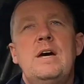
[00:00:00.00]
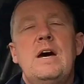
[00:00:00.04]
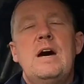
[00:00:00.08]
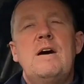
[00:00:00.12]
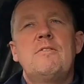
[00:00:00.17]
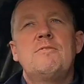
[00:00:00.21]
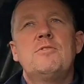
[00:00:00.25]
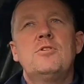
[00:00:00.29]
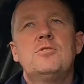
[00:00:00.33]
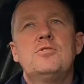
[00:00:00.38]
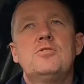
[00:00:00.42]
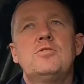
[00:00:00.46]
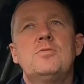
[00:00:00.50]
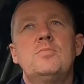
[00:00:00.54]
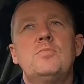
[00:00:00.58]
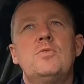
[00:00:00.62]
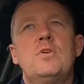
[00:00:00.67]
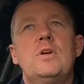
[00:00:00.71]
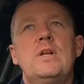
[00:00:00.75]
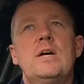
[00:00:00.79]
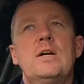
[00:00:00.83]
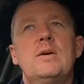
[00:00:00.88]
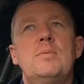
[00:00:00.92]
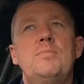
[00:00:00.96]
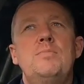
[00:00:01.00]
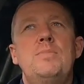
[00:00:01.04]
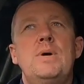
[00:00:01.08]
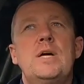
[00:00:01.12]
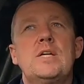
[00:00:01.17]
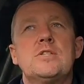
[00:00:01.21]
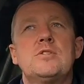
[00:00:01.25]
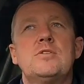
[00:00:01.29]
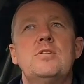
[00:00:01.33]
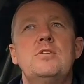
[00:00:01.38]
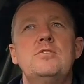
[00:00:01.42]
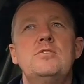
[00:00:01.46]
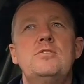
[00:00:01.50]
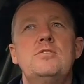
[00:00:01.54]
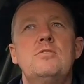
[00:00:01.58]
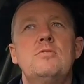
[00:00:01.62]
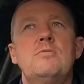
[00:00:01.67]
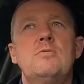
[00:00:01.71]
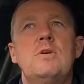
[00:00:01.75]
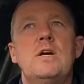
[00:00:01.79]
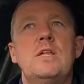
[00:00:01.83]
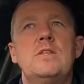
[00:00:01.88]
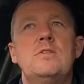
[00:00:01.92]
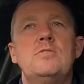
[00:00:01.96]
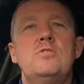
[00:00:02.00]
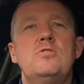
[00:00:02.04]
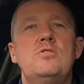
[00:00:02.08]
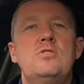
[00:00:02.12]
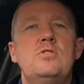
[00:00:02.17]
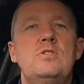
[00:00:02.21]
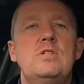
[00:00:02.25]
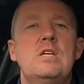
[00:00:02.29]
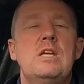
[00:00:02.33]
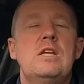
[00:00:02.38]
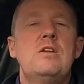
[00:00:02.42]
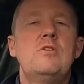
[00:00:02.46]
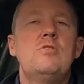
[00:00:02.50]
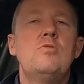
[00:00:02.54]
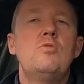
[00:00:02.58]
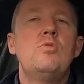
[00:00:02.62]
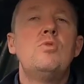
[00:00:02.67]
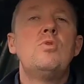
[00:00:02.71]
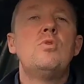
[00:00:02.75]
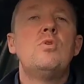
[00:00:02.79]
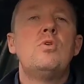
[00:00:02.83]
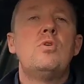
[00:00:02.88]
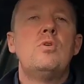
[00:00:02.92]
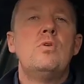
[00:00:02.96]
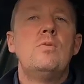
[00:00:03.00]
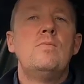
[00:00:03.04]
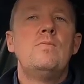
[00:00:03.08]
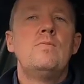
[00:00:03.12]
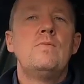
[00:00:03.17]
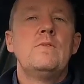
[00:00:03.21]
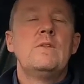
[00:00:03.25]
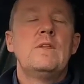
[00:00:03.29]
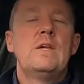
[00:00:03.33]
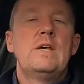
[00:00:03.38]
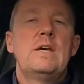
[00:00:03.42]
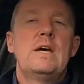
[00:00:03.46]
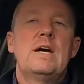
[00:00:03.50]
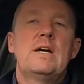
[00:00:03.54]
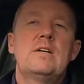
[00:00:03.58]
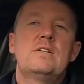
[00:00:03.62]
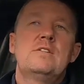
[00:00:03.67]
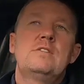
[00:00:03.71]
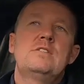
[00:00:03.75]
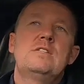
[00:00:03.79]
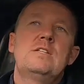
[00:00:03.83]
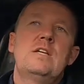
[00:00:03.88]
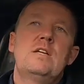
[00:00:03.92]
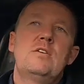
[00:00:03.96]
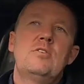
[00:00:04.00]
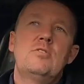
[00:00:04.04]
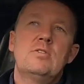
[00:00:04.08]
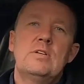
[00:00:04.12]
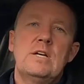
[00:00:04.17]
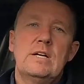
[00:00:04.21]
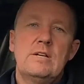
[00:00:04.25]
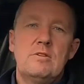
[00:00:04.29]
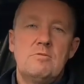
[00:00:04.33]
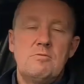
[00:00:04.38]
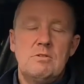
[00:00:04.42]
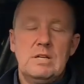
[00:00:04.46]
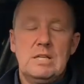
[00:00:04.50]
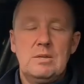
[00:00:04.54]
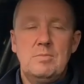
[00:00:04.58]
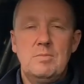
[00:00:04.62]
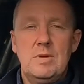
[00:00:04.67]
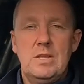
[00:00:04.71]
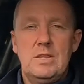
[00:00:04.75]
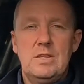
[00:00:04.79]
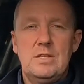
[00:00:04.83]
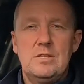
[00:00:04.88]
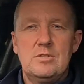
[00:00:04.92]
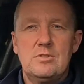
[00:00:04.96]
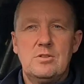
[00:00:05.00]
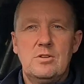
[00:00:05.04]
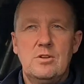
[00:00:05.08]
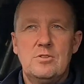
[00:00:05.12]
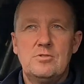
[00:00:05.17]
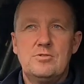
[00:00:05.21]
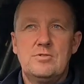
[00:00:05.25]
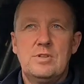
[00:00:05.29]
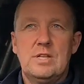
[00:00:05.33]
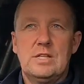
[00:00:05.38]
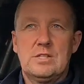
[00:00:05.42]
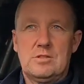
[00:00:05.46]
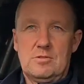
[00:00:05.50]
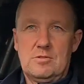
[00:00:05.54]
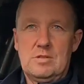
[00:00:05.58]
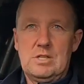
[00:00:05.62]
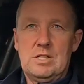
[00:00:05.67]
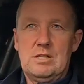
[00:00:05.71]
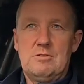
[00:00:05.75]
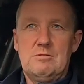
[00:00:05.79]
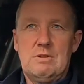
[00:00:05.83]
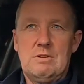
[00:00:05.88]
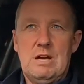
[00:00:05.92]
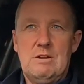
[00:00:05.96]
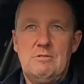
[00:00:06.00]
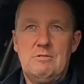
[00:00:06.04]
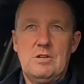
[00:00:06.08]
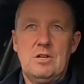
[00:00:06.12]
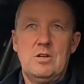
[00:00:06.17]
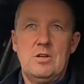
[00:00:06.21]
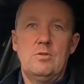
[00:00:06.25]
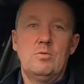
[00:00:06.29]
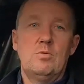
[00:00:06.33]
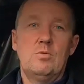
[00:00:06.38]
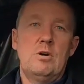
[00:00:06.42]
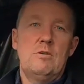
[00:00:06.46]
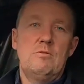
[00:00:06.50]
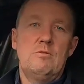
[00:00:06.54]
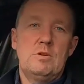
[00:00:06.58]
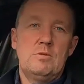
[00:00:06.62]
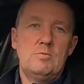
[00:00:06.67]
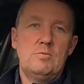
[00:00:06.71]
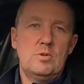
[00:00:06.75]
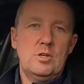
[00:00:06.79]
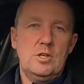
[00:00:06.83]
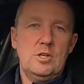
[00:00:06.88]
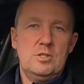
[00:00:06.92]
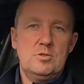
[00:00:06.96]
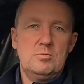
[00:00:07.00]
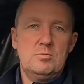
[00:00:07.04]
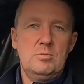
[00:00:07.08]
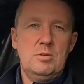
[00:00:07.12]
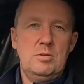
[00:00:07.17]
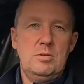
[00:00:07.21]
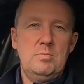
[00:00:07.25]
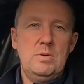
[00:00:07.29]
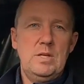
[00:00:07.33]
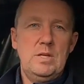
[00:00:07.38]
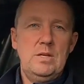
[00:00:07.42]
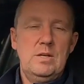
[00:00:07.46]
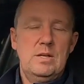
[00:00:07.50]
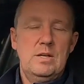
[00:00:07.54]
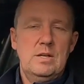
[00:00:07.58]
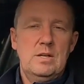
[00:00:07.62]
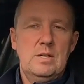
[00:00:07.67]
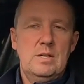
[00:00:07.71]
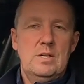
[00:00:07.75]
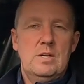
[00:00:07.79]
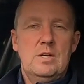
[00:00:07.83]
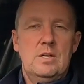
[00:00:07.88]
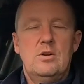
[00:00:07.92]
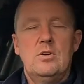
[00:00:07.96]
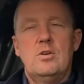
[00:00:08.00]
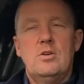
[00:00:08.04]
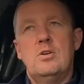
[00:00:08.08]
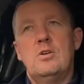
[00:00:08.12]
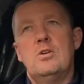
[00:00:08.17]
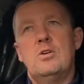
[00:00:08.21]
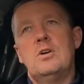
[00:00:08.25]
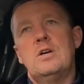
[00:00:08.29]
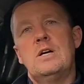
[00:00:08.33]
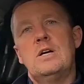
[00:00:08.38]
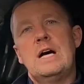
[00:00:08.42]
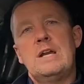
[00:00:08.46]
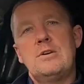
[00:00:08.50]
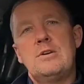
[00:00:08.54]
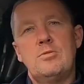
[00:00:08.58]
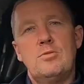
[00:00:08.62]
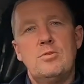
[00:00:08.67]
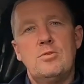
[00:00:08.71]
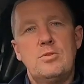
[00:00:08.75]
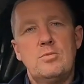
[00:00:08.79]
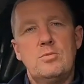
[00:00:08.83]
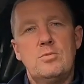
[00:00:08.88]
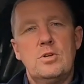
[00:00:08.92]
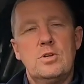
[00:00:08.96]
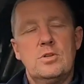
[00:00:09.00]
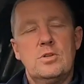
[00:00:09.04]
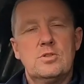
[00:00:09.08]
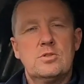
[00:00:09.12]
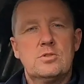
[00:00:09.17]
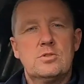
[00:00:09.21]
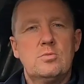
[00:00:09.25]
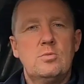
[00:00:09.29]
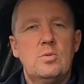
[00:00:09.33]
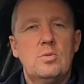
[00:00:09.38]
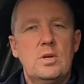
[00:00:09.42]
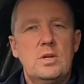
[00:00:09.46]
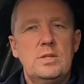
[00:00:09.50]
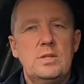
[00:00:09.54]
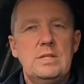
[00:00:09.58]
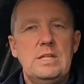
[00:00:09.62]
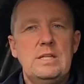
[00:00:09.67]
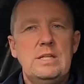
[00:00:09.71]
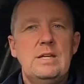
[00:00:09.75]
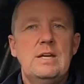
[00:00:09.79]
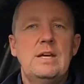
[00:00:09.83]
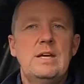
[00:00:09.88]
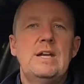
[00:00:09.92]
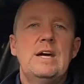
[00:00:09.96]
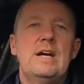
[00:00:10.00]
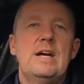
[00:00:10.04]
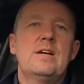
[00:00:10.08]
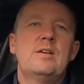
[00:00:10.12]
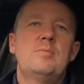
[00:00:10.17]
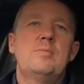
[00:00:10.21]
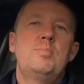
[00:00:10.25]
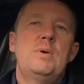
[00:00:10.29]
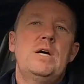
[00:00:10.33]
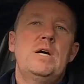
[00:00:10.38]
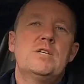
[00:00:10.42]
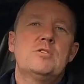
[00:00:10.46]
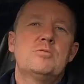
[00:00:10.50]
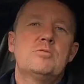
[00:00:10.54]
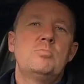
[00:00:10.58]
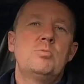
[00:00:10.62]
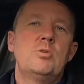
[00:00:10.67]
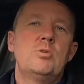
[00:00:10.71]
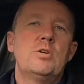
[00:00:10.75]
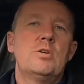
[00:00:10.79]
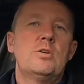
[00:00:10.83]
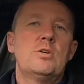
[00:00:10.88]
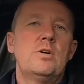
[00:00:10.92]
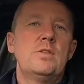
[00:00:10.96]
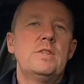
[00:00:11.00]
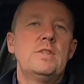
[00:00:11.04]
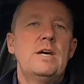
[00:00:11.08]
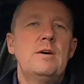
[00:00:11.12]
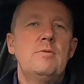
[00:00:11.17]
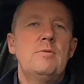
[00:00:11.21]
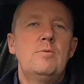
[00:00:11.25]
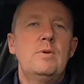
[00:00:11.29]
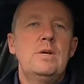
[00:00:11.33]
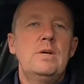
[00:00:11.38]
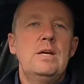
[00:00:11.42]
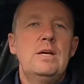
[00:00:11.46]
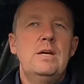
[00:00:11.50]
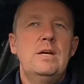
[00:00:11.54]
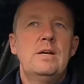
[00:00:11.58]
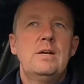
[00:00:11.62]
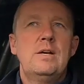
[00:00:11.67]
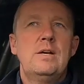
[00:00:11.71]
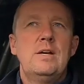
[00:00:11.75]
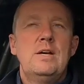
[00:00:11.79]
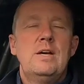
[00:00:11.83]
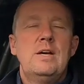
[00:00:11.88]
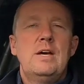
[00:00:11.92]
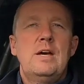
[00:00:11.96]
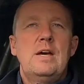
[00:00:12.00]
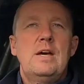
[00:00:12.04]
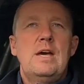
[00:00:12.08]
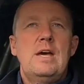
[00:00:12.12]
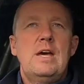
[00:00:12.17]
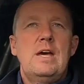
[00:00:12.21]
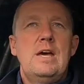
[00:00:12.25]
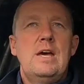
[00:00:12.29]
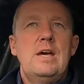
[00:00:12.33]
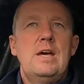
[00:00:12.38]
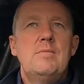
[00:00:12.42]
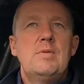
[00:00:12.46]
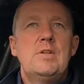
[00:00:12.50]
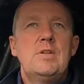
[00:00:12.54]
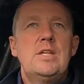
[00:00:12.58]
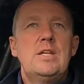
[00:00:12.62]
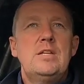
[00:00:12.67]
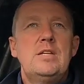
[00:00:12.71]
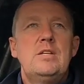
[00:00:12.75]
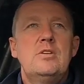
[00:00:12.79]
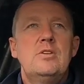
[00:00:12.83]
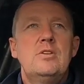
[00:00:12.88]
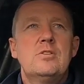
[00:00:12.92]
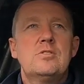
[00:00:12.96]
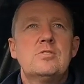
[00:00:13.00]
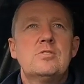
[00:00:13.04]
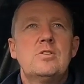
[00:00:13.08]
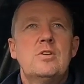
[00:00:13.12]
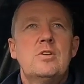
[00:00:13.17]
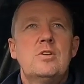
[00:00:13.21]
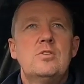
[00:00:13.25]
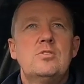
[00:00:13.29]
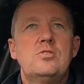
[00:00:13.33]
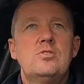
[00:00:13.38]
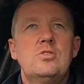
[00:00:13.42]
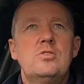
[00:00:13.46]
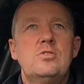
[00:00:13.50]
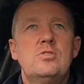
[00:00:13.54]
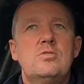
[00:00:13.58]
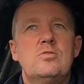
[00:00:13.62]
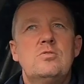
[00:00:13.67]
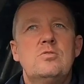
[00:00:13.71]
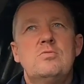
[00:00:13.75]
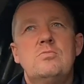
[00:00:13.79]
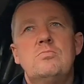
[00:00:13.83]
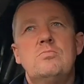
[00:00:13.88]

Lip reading: I've got someone I can pass on to rather than just saying no. I can say, look, I can recommend this contractor in your area who already works with me, or I know the work's quality, and I can pass work on that way. And then you're not sort of just,